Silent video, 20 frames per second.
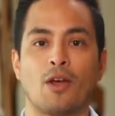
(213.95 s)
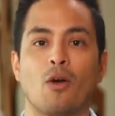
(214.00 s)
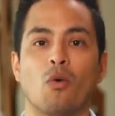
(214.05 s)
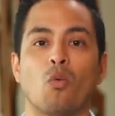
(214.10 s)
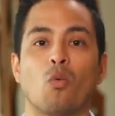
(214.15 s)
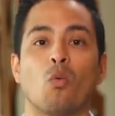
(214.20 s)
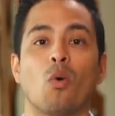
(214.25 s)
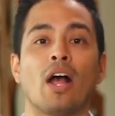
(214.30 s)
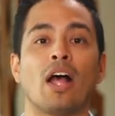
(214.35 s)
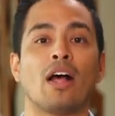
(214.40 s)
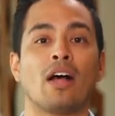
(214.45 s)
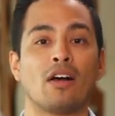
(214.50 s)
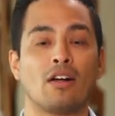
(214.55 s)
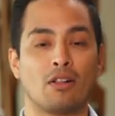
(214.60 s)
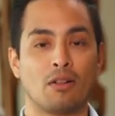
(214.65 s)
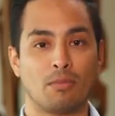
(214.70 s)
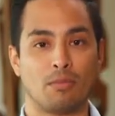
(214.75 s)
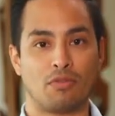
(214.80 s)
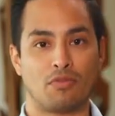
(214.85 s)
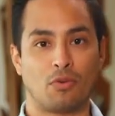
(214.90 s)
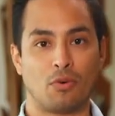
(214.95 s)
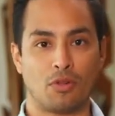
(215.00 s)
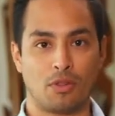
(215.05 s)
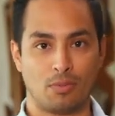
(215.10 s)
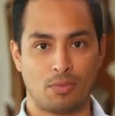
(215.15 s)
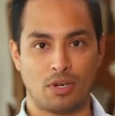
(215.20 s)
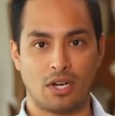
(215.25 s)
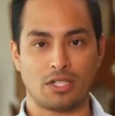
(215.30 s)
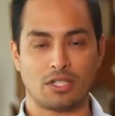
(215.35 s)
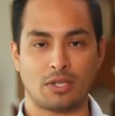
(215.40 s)
well before the
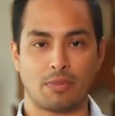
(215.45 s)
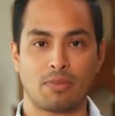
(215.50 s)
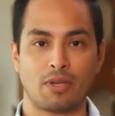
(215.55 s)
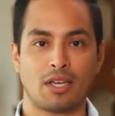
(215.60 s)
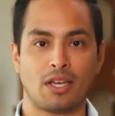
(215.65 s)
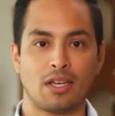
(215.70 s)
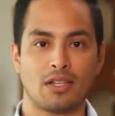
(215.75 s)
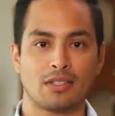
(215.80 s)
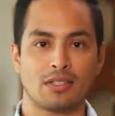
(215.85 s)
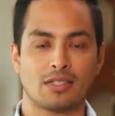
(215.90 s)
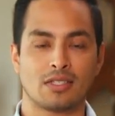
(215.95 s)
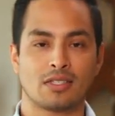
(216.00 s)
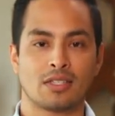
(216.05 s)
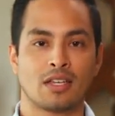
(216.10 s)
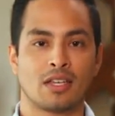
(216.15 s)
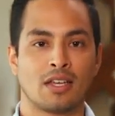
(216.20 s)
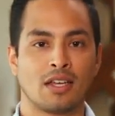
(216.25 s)
project begins.